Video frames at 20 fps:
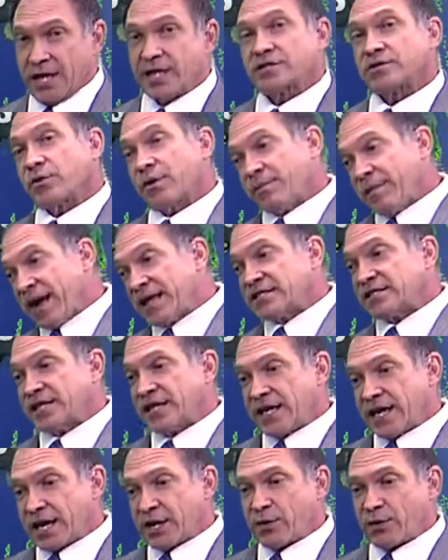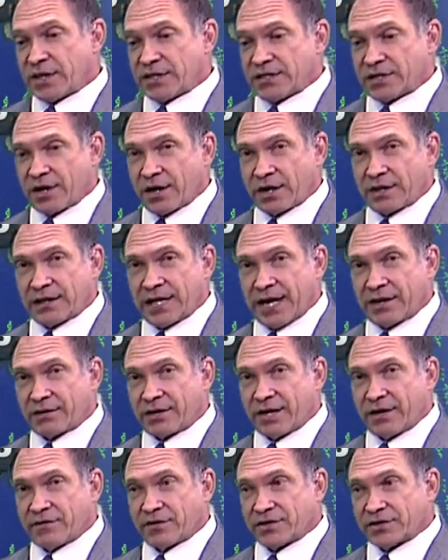So we might see an increase in our cloud
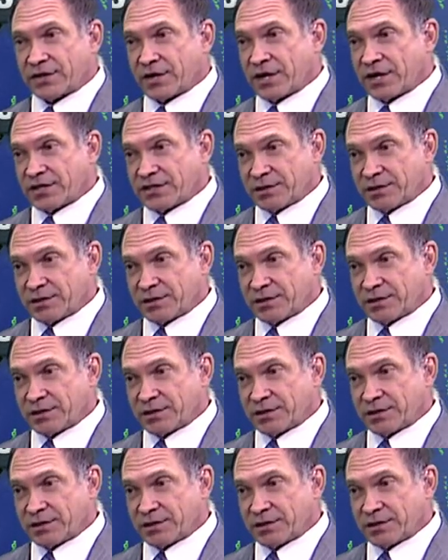cover starting